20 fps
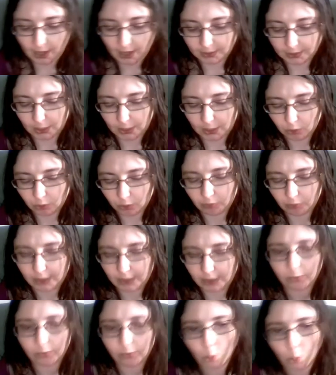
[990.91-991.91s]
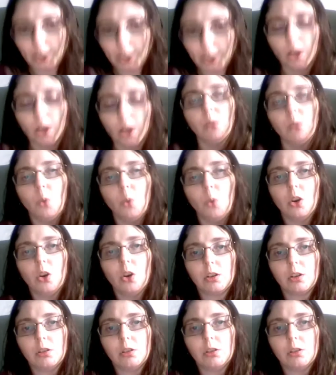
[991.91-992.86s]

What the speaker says: that the reason we don't work